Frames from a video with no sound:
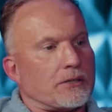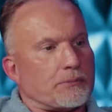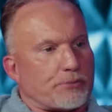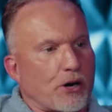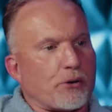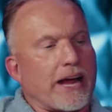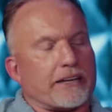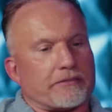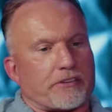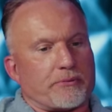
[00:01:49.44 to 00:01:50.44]

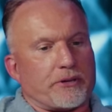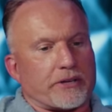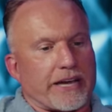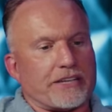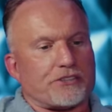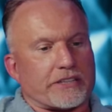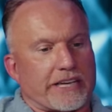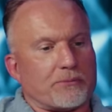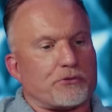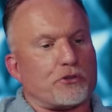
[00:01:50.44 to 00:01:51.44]
Proactive communication
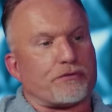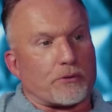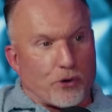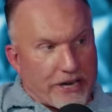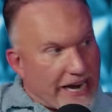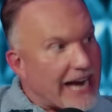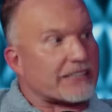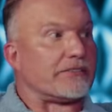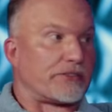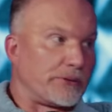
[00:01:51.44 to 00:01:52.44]
keeps you from
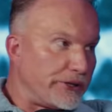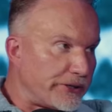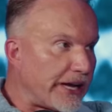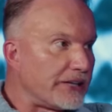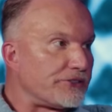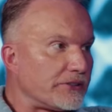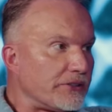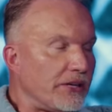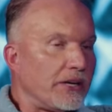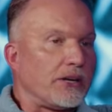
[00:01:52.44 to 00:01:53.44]
reactive communication.
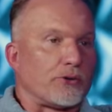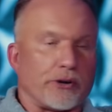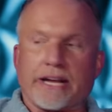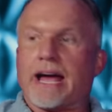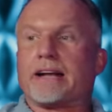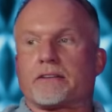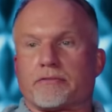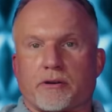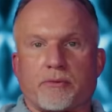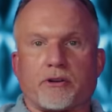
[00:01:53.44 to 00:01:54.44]
Right. Reactive
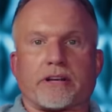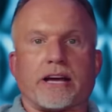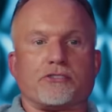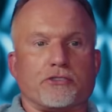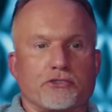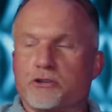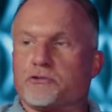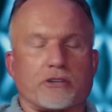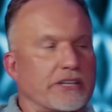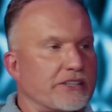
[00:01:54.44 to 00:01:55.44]
communication
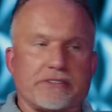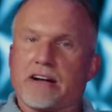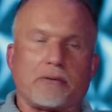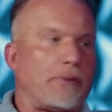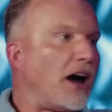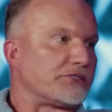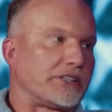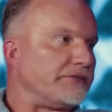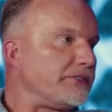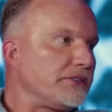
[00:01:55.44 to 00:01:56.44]
usually is never
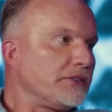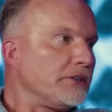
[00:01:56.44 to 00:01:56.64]
positive. No.